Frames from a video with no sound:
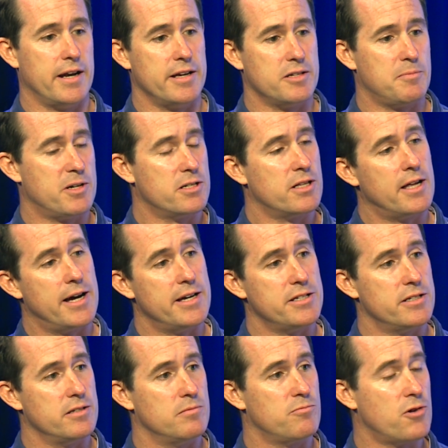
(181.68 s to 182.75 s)
I specialize
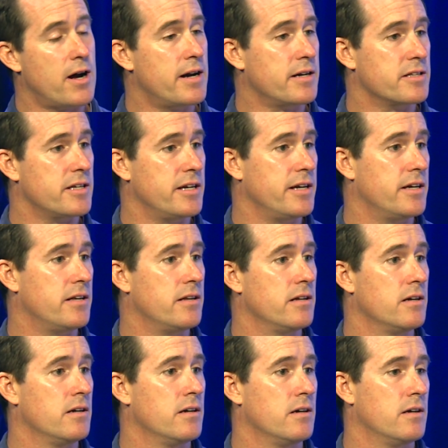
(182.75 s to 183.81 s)
in product and
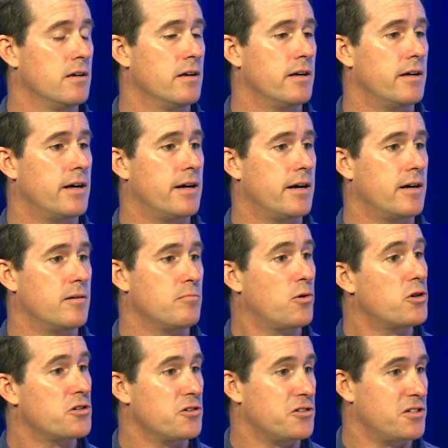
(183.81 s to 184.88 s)

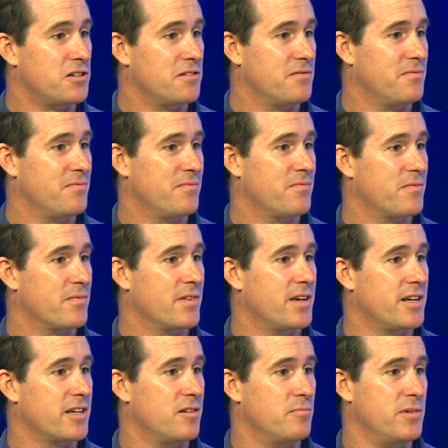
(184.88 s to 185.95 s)
portraiture. And
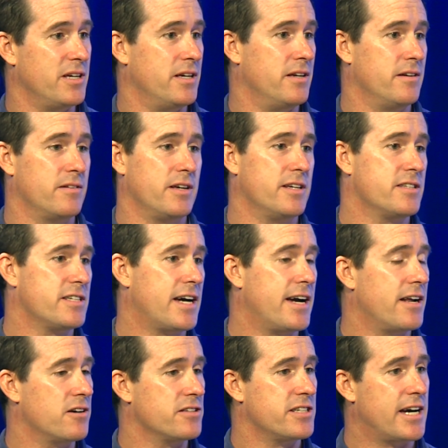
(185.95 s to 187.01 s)
it can be inside,
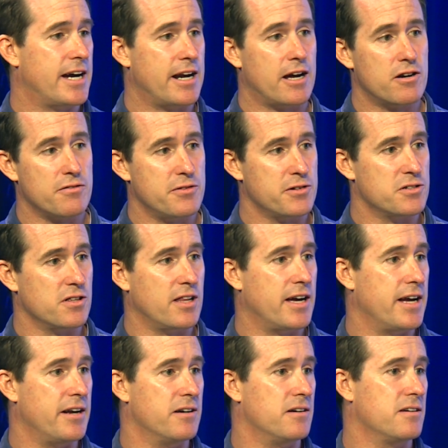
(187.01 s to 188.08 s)
outside, artificial
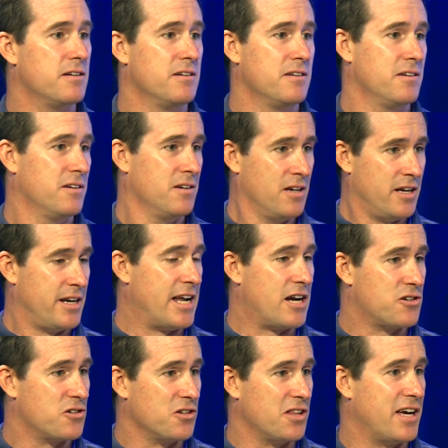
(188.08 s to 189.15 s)
light, or
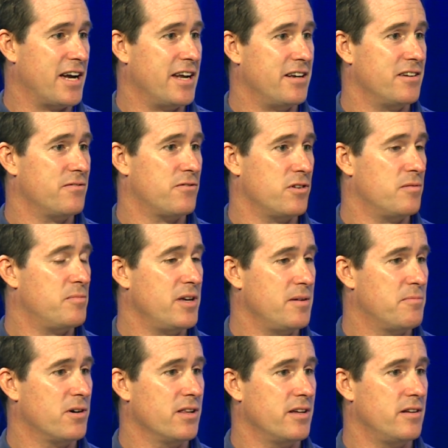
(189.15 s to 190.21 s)
natural light for the
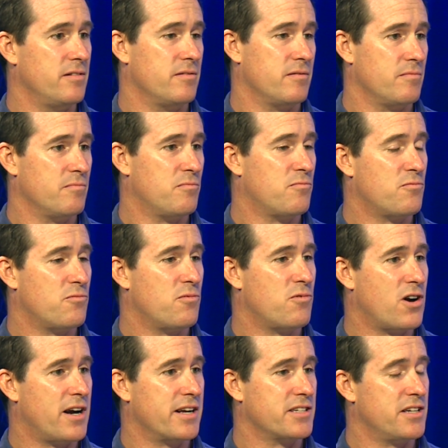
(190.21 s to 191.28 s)
people, and
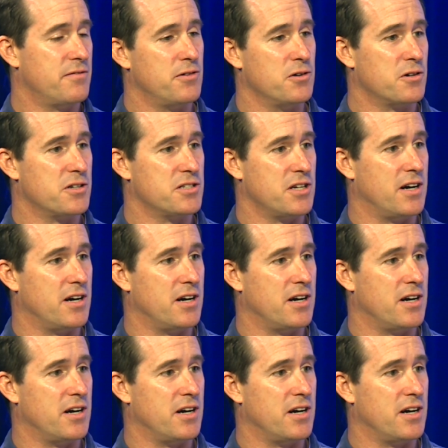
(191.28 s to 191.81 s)
products I focus